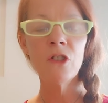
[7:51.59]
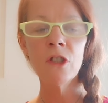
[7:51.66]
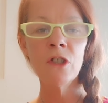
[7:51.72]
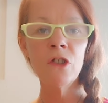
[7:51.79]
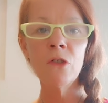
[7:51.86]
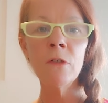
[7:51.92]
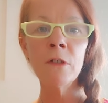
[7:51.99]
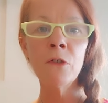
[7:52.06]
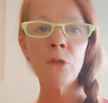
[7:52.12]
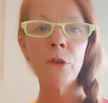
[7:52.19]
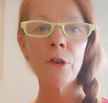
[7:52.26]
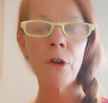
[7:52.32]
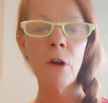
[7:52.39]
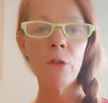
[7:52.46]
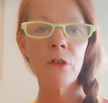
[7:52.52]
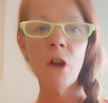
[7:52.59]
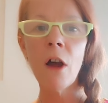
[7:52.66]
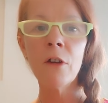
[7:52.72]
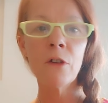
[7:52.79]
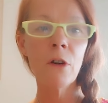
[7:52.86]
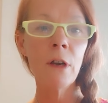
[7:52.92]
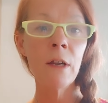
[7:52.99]
Just do it through your own
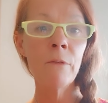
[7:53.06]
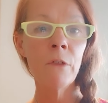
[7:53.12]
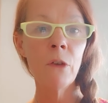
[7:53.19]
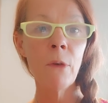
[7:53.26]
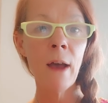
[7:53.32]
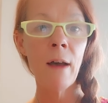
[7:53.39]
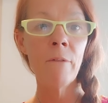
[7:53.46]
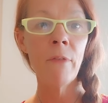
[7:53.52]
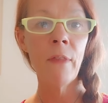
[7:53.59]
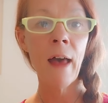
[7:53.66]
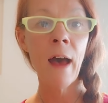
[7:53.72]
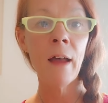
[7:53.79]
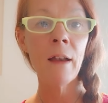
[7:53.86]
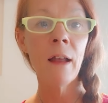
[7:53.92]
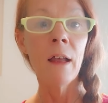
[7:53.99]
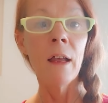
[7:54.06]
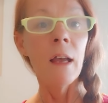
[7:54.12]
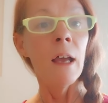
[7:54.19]
doctor if you have that.